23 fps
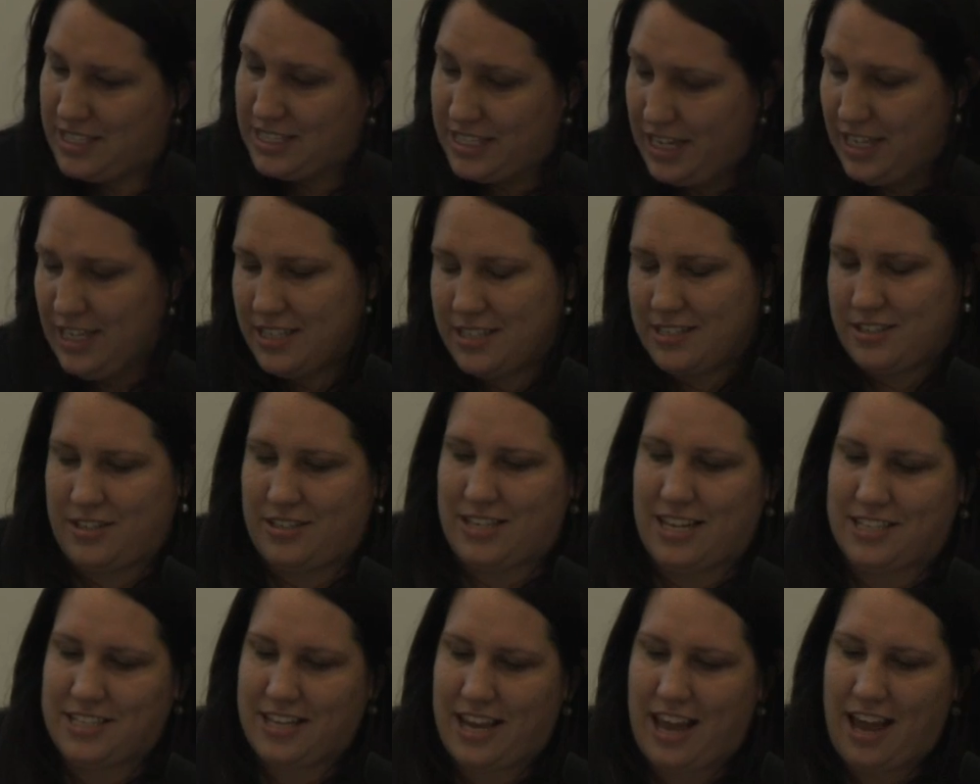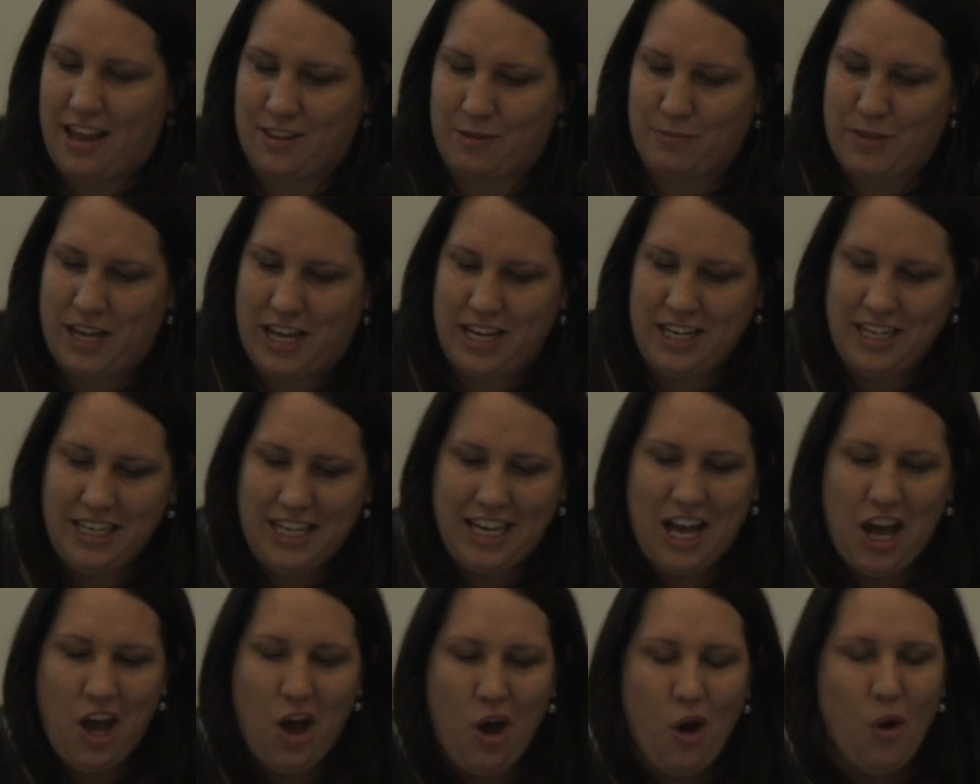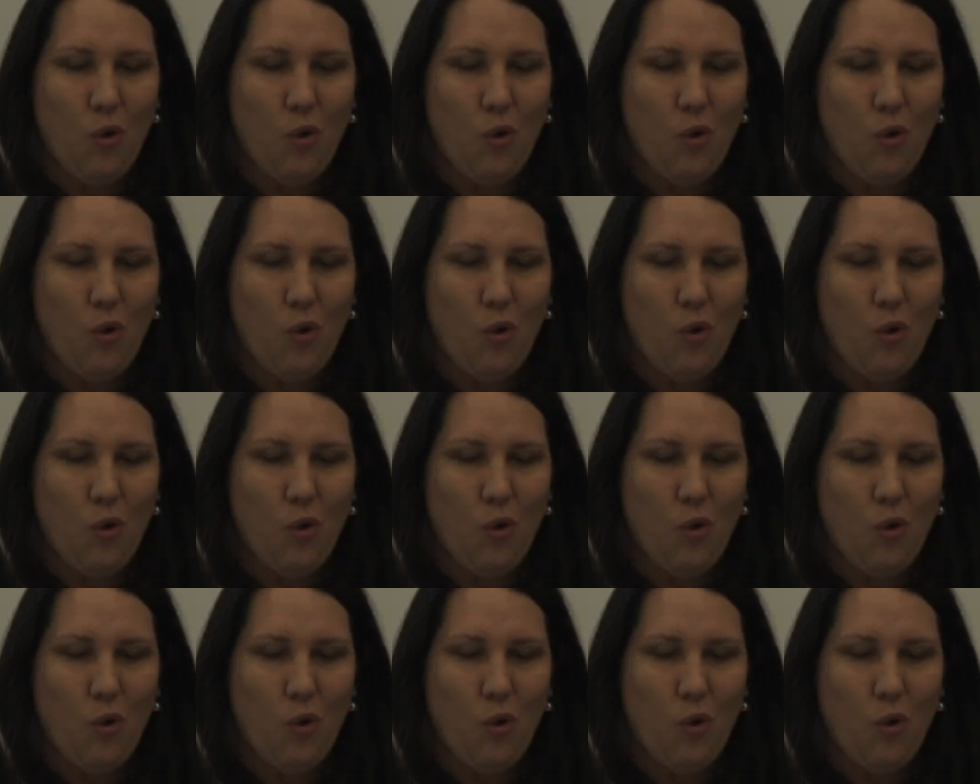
6, just have to count them then,